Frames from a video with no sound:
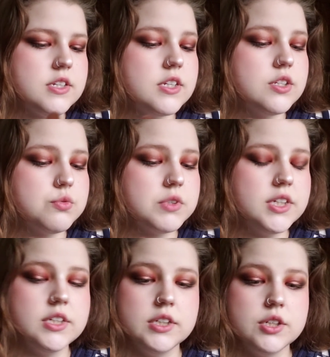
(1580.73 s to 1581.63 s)
It is
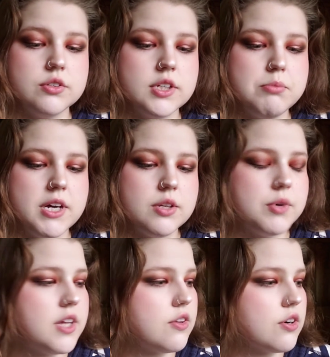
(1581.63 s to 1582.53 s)
really glittery, by the
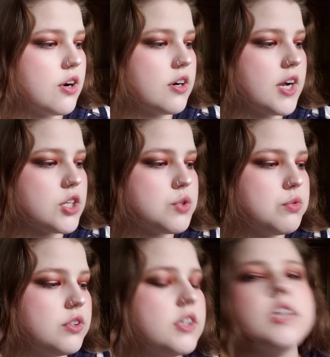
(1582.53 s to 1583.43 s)
way. There are
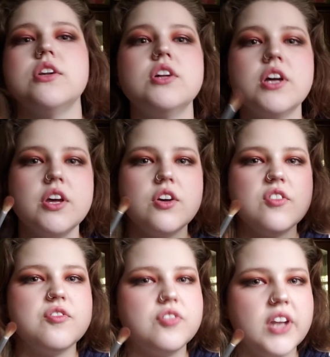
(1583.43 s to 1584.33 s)
actual little
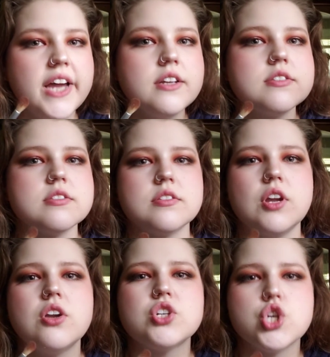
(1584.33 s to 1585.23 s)
flecks,
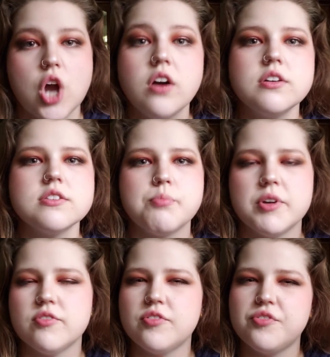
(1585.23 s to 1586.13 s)
not chunks,
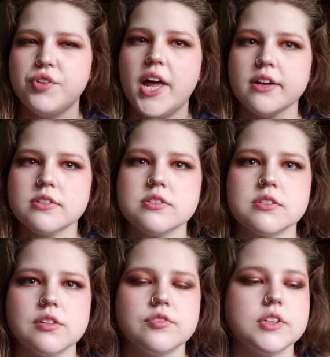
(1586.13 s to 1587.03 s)
but
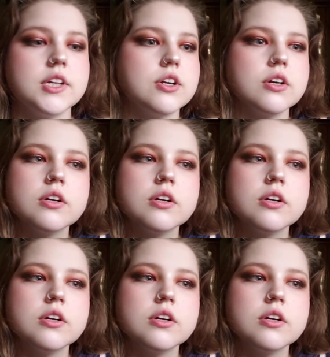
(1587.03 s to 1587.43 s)
flecks of glitter.